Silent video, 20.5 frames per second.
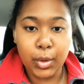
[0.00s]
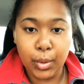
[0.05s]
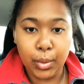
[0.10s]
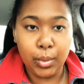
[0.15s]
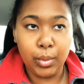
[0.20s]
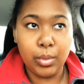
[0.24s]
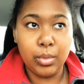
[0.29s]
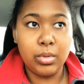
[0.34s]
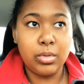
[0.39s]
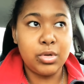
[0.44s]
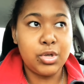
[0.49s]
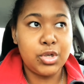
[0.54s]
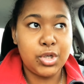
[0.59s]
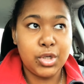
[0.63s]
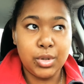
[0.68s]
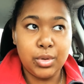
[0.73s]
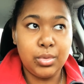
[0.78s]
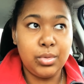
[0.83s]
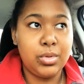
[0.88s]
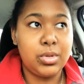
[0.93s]
new
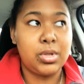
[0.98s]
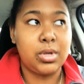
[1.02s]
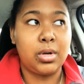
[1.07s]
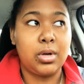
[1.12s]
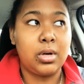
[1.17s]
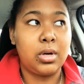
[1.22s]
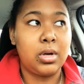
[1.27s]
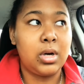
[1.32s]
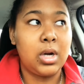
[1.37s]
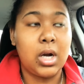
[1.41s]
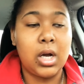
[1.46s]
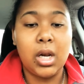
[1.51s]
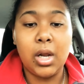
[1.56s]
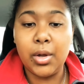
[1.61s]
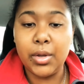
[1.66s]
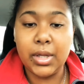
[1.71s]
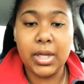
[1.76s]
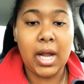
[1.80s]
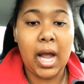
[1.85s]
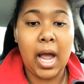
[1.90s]
shoes or a
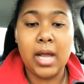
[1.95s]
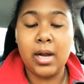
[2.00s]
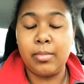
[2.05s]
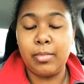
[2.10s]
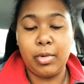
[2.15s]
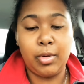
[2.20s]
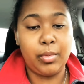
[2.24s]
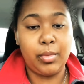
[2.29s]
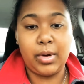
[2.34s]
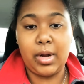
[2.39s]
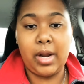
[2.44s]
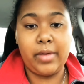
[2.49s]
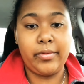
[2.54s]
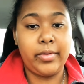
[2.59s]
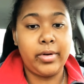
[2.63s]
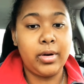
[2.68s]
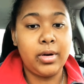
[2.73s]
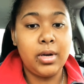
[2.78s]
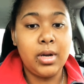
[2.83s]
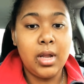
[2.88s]
clothing item or
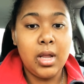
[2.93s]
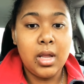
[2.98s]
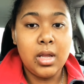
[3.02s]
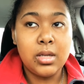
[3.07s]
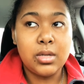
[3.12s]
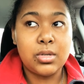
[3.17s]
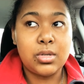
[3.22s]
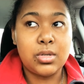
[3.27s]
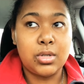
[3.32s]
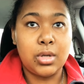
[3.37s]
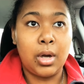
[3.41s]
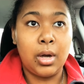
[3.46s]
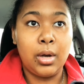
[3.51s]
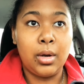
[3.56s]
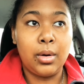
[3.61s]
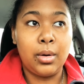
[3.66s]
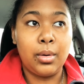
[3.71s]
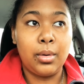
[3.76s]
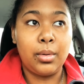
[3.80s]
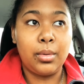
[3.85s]
whatever.
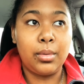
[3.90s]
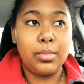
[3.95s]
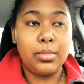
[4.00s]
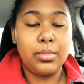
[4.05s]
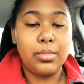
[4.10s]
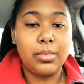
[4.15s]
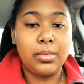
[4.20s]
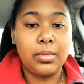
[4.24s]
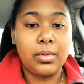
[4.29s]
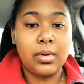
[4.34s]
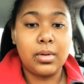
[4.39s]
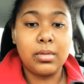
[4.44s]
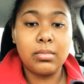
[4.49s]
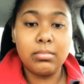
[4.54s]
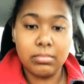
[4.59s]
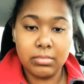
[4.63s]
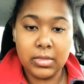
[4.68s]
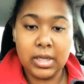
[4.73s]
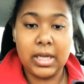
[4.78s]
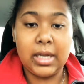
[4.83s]
So,
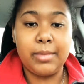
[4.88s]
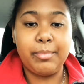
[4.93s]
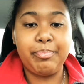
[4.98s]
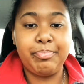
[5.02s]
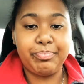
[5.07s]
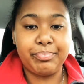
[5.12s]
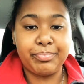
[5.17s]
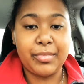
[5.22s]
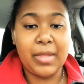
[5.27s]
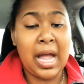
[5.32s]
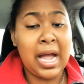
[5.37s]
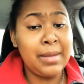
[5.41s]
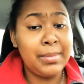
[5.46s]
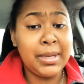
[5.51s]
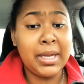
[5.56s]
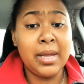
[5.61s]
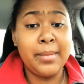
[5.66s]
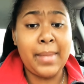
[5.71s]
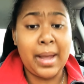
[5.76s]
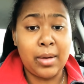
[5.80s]
yeah. I'll be
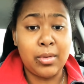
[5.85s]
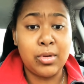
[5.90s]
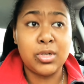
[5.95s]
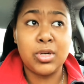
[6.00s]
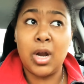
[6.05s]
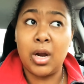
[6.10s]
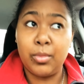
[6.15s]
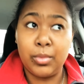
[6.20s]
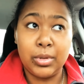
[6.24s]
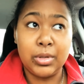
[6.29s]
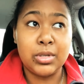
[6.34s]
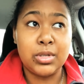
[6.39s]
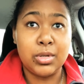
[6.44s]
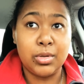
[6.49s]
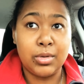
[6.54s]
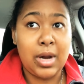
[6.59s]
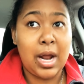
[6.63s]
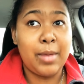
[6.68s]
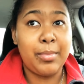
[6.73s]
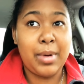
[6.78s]
getting back with y'all real
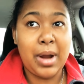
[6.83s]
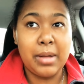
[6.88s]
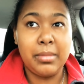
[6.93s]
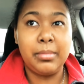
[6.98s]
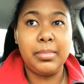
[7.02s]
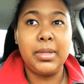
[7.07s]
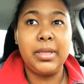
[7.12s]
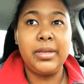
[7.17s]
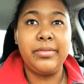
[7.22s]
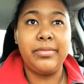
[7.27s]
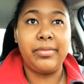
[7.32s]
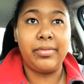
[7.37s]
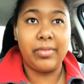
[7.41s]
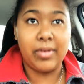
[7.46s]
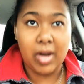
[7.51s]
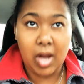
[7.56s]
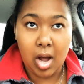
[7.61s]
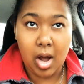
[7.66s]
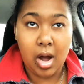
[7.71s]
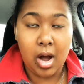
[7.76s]
soon. I'll probably
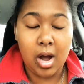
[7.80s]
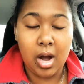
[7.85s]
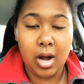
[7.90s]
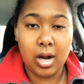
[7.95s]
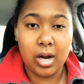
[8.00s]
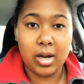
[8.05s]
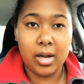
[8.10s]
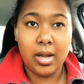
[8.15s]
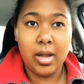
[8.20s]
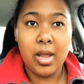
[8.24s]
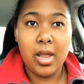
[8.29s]
vlog